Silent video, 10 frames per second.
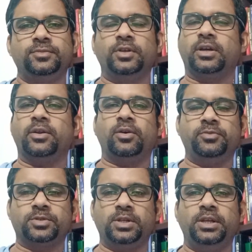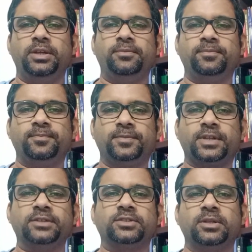you can obviously
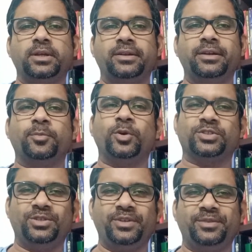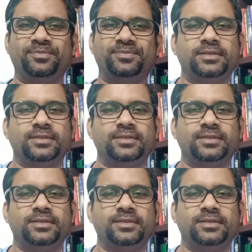consider that in a positive way.